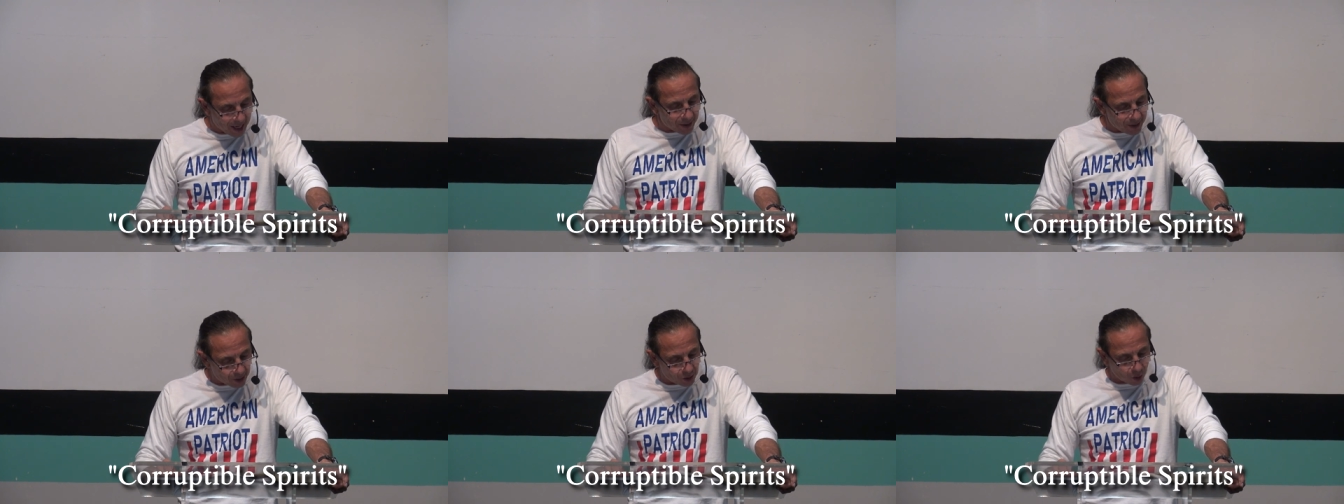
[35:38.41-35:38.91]

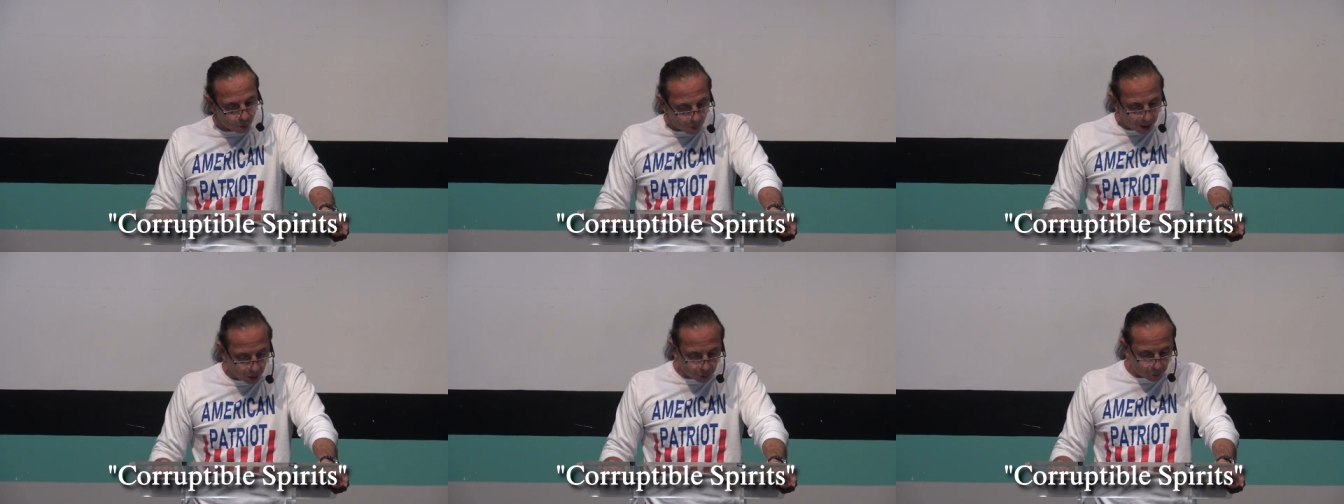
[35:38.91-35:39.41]
These are
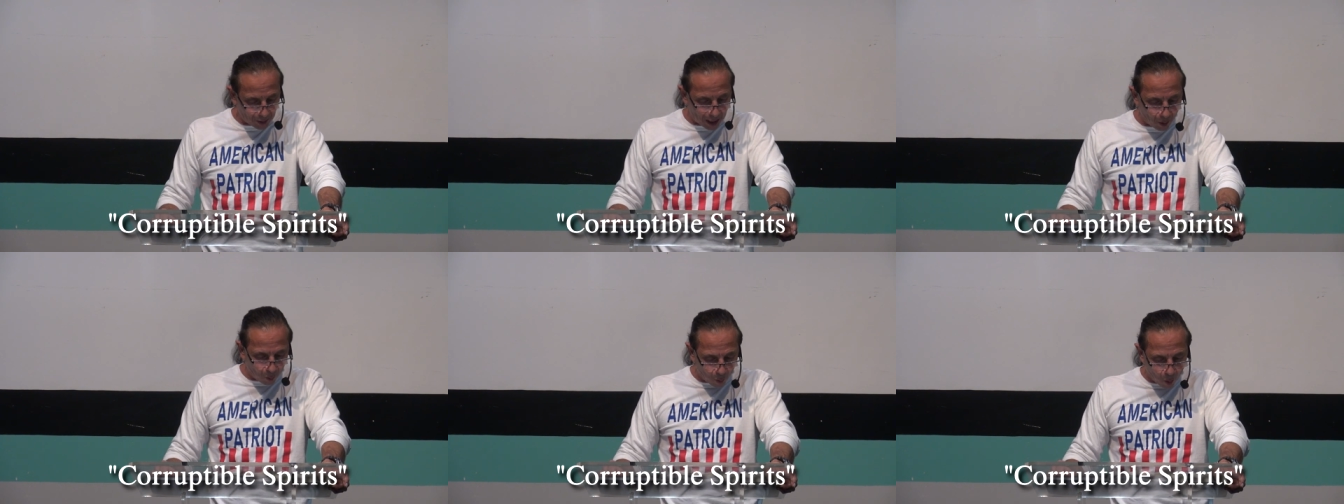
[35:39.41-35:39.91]
wells
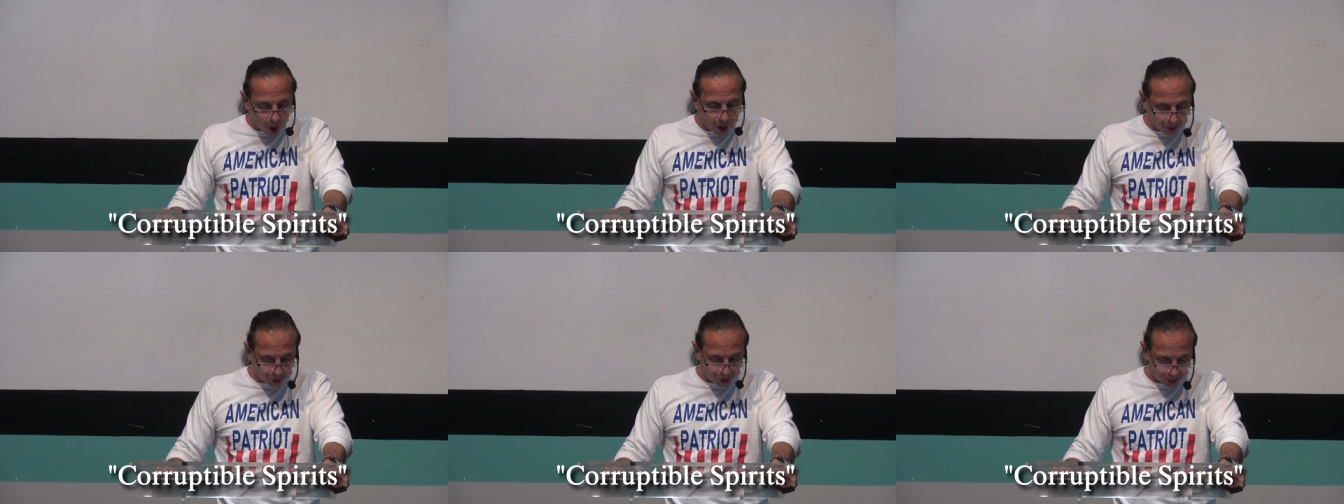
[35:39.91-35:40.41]
without
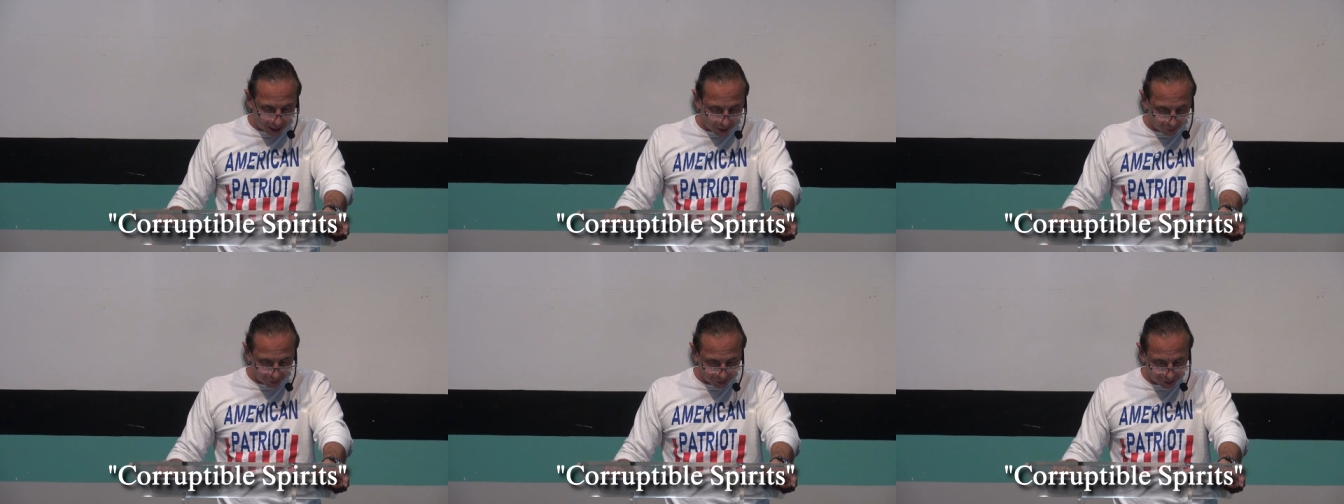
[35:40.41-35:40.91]
water
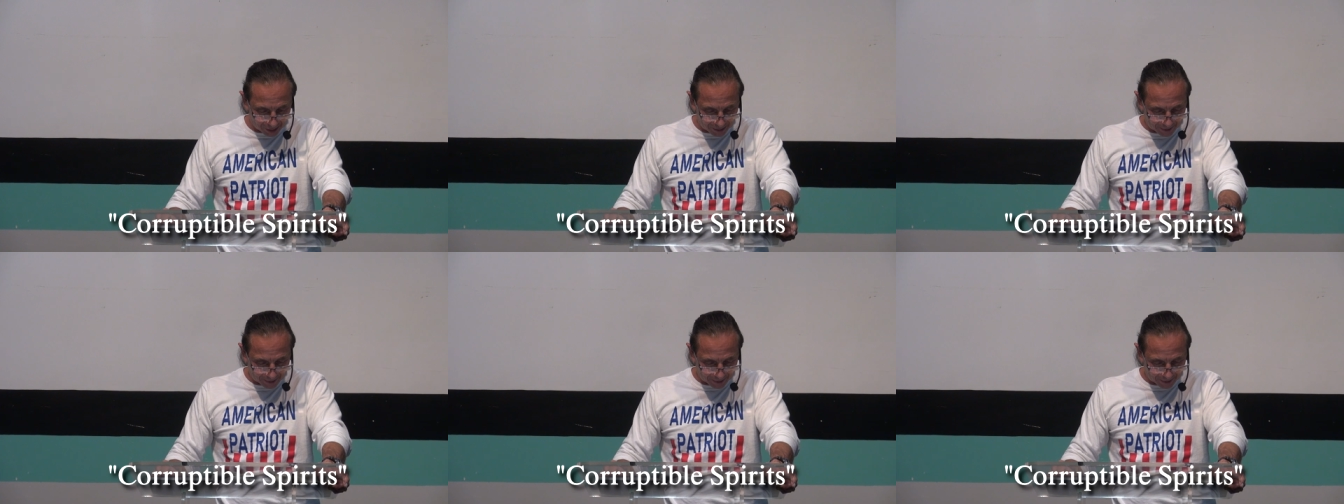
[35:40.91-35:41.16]
clouds,